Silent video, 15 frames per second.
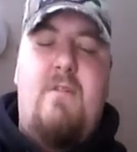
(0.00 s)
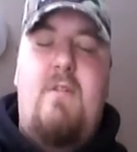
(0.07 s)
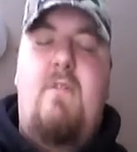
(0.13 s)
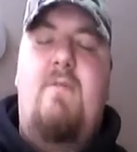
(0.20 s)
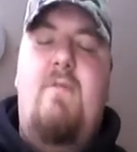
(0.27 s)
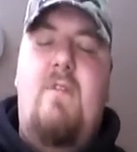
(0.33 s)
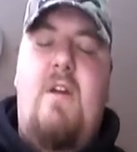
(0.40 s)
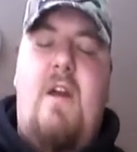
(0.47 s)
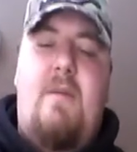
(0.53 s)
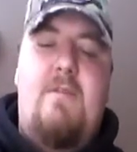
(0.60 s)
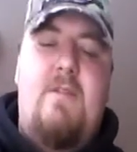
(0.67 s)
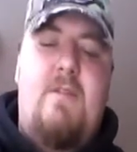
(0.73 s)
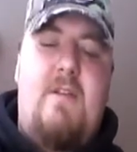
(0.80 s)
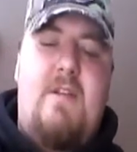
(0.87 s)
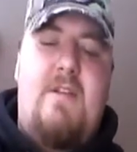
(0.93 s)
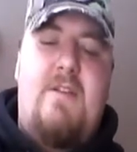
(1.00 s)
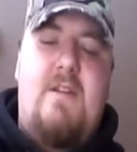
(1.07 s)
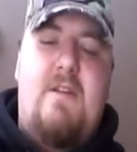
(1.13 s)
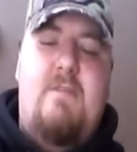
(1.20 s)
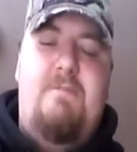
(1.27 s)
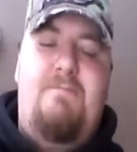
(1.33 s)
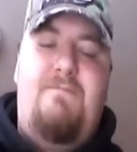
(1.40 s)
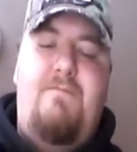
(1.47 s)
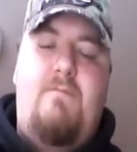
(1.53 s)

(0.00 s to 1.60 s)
I was looking for an option, like I said,